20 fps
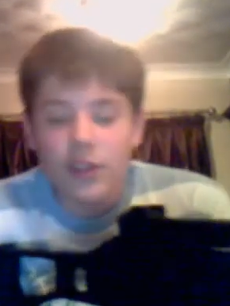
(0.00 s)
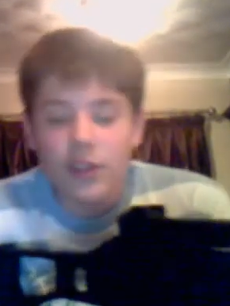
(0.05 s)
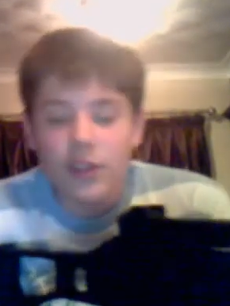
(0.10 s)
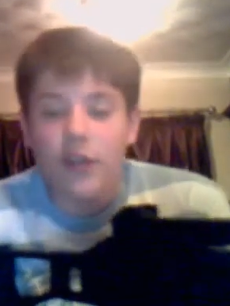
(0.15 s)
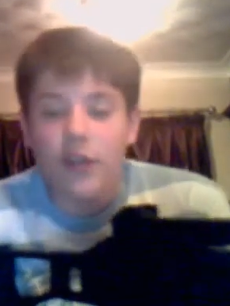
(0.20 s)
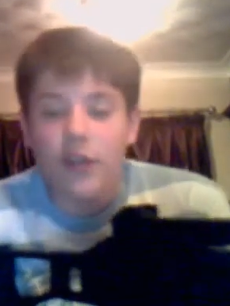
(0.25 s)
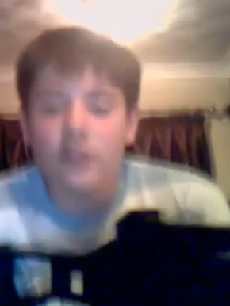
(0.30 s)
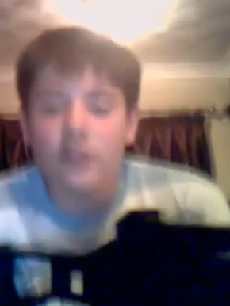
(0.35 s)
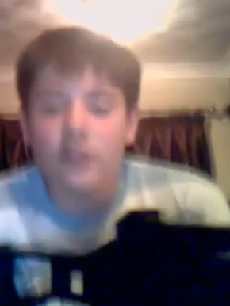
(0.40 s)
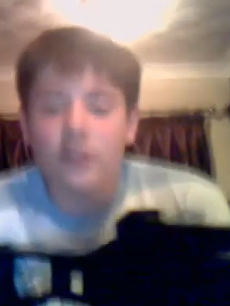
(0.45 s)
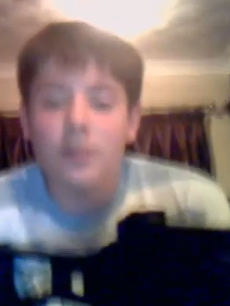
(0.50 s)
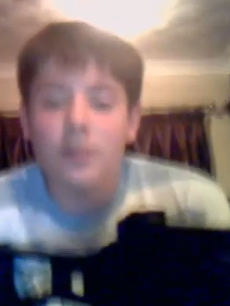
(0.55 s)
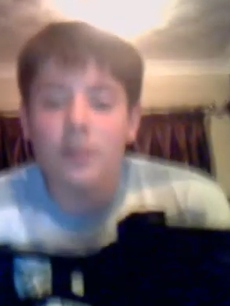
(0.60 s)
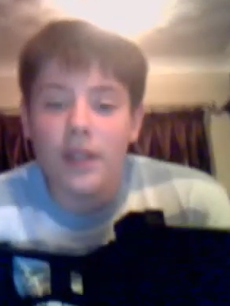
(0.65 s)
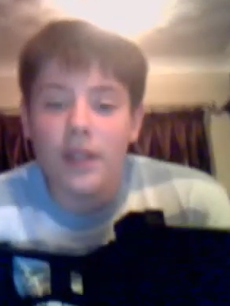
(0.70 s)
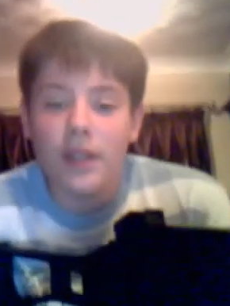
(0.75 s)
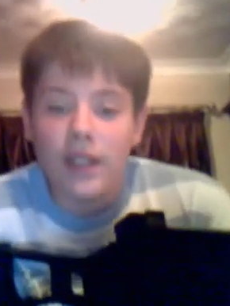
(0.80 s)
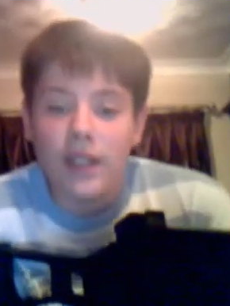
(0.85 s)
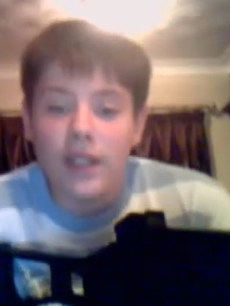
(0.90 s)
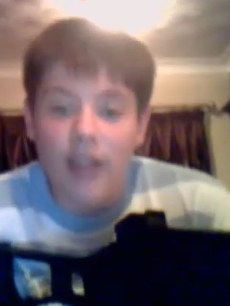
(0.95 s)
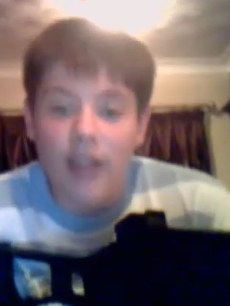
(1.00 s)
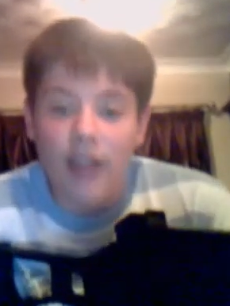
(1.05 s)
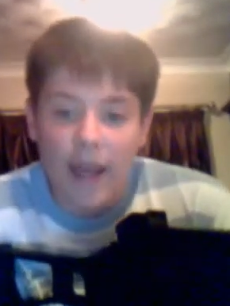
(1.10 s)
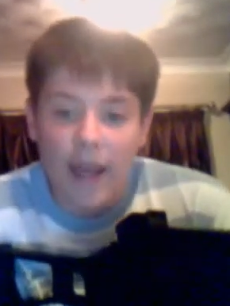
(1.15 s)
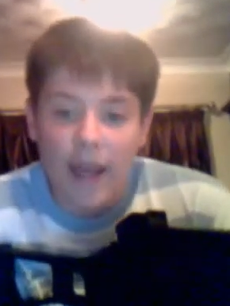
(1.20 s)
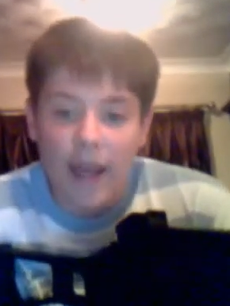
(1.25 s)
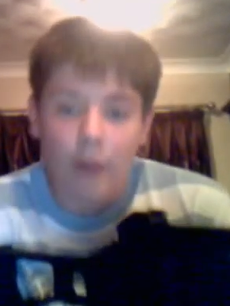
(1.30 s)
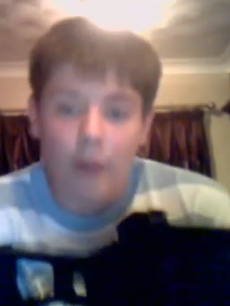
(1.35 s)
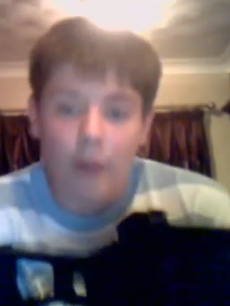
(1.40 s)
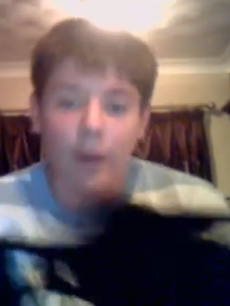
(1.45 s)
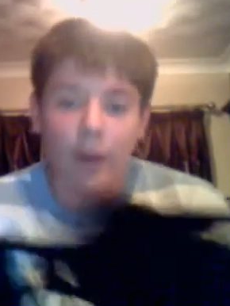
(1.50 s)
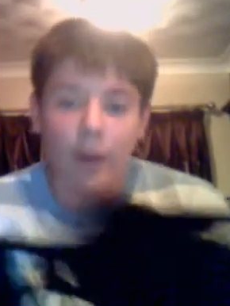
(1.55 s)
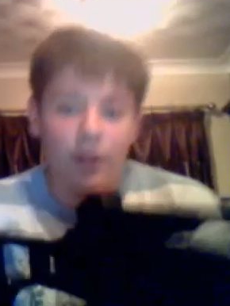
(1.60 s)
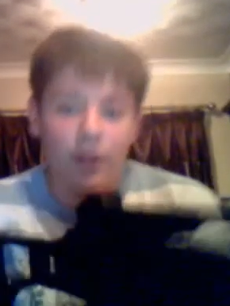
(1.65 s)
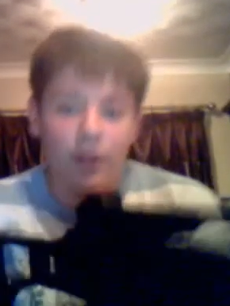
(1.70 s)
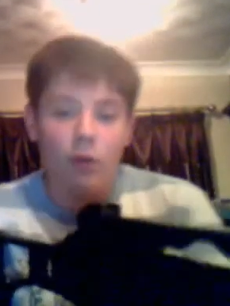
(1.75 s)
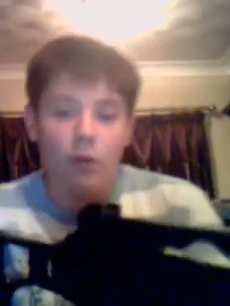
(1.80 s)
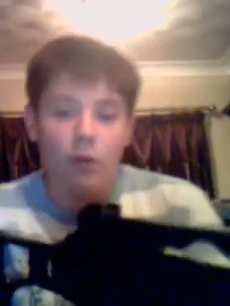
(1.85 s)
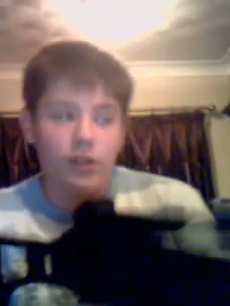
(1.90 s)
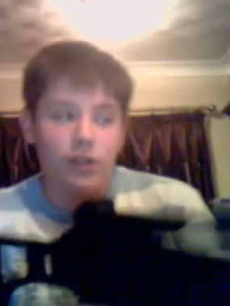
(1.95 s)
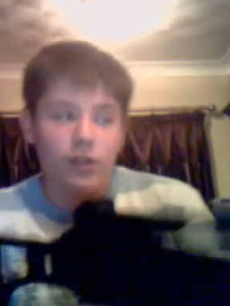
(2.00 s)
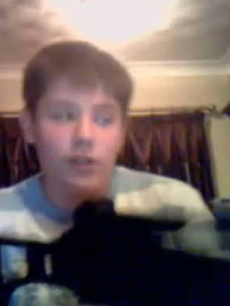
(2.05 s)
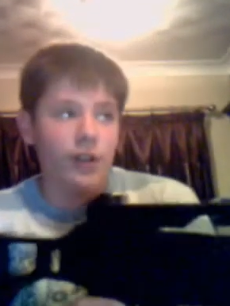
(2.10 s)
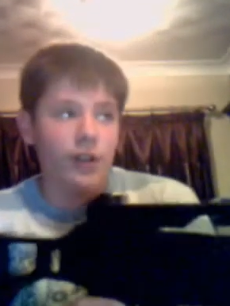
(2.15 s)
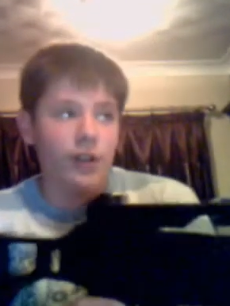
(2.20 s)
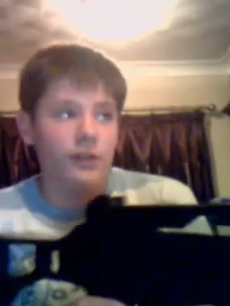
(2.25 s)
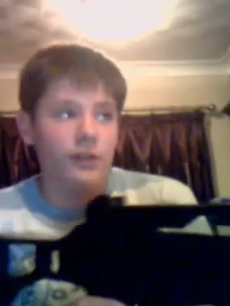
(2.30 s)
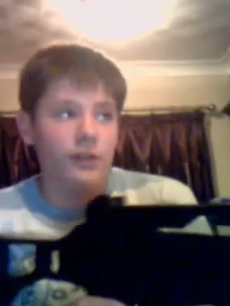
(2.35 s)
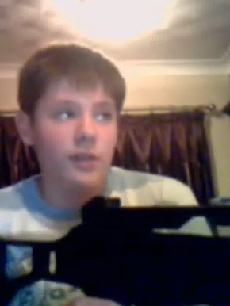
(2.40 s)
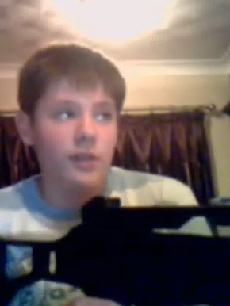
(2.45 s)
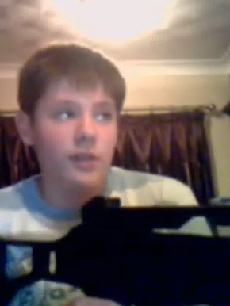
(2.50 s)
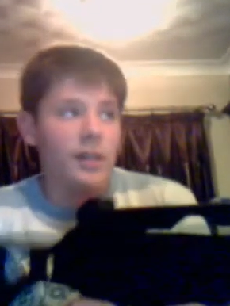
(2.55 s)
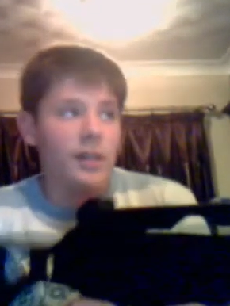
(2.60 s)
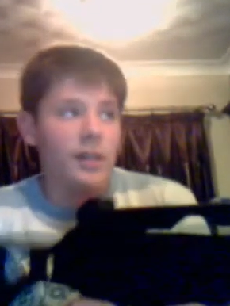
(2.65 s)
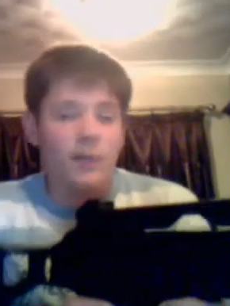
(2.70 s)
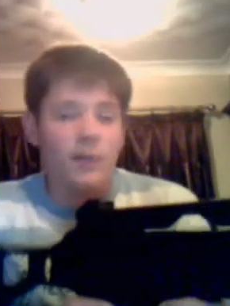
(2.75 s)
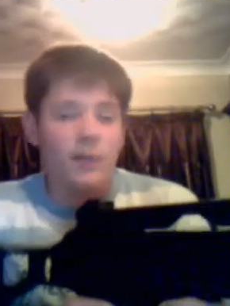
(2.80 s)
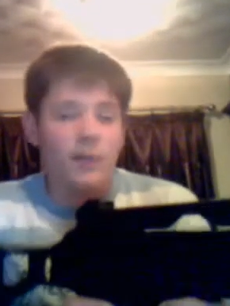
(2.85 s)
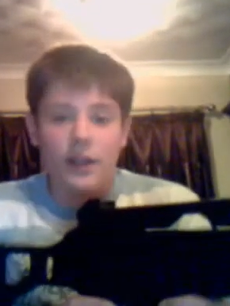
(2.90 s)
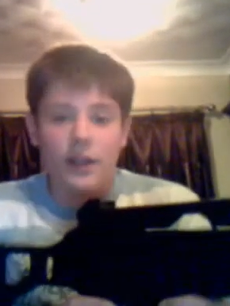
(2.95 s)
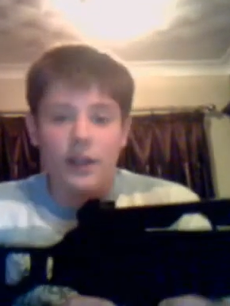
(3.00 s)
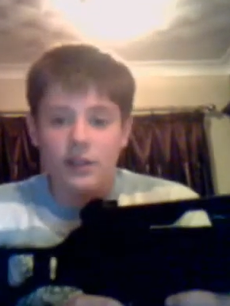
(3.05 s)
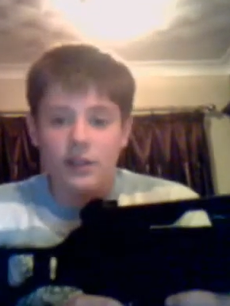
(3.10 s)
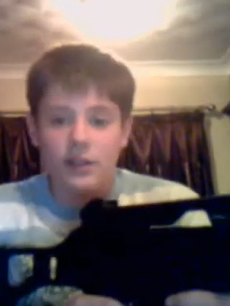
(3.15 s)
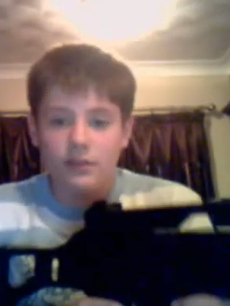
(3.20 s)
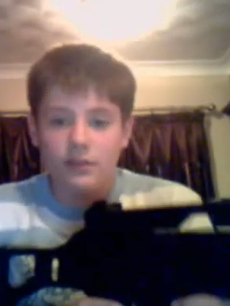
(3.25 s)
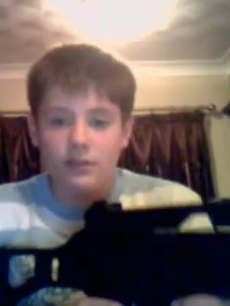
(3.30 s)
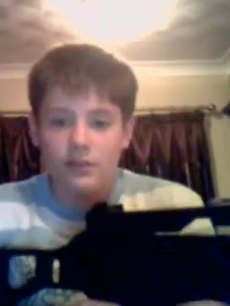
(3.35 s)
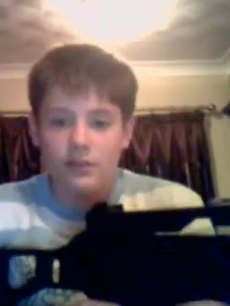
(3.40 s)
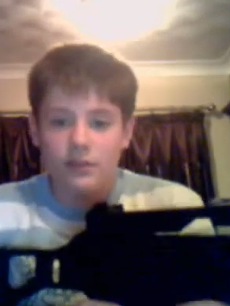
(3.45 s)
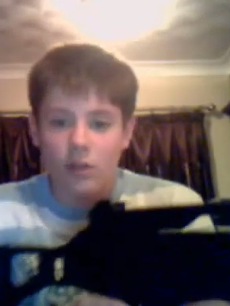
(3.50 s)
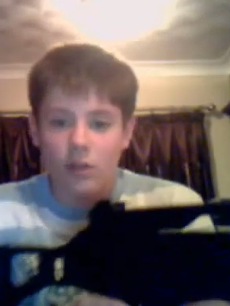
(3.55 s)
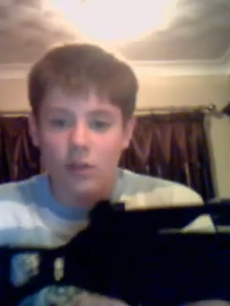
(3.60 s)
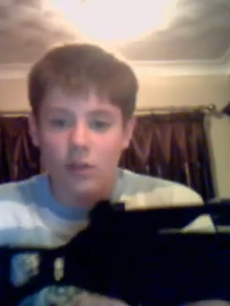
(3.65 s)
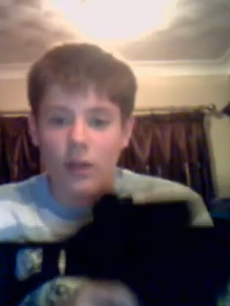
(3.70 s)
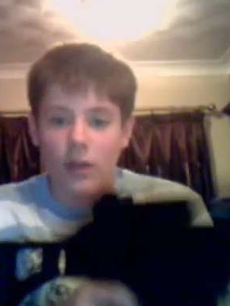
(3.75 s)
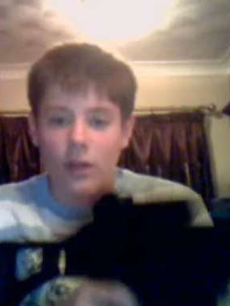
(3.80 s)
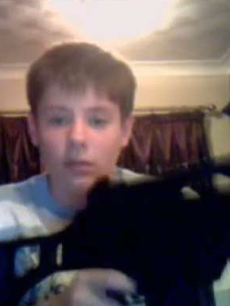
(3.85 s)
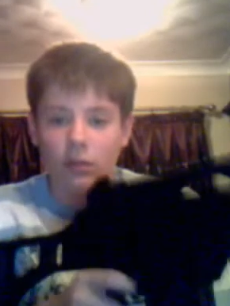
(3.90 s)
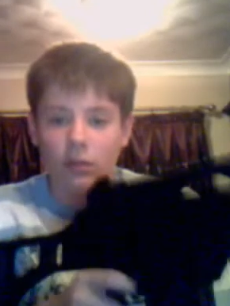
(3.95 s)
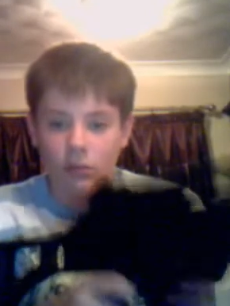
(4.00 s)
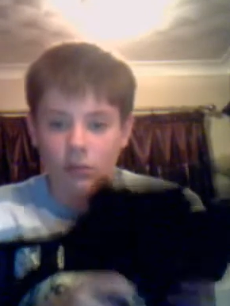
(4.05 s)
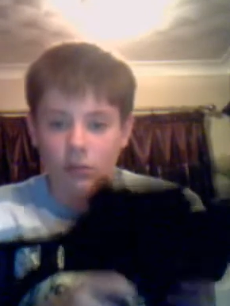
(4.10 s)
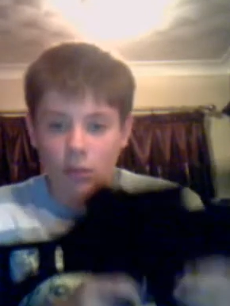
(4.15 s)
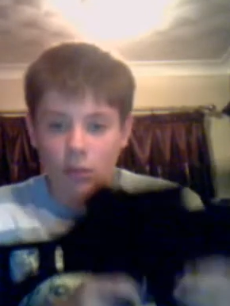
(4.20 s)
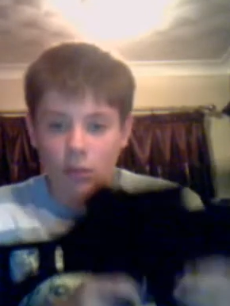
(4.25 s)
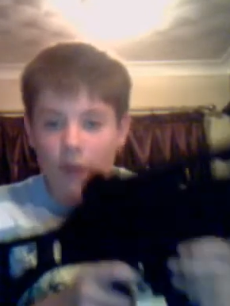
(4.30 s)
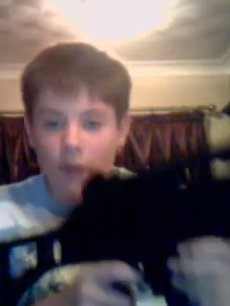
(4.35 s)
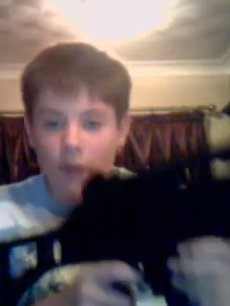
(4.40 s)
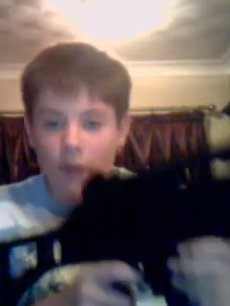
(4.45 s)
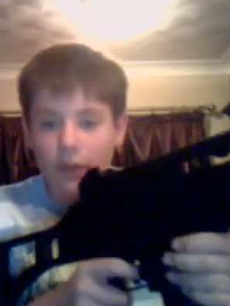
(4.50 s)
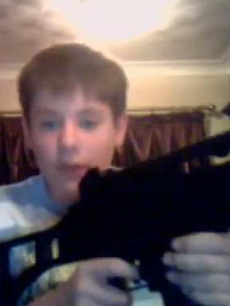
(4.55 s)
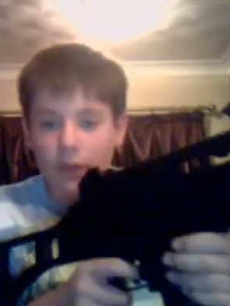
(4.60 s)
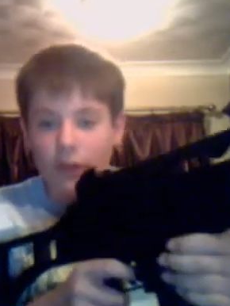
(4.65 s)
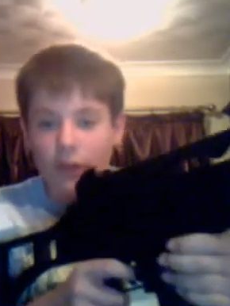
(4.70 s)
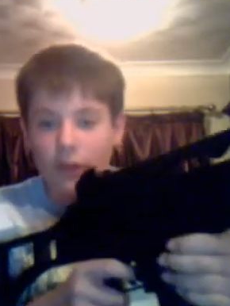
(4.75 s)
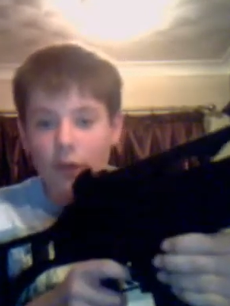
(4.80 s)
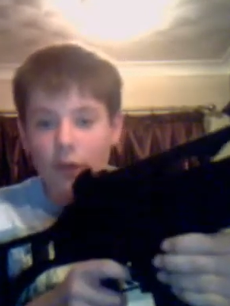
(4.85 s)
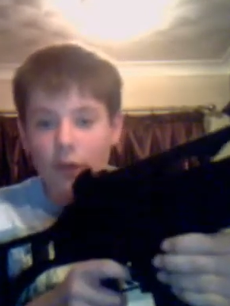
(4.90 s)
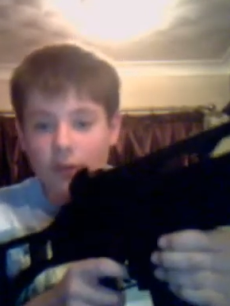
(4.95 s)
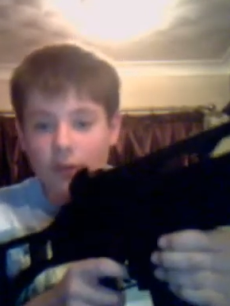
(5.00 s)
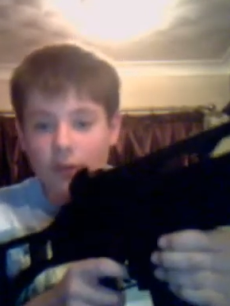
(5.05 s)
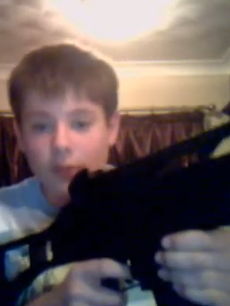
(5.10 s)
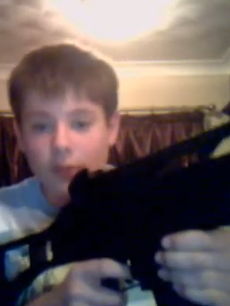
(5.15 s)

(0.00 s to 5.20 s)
going to be how where to hold your gun, the best place. Well, wherever you feel comfortable,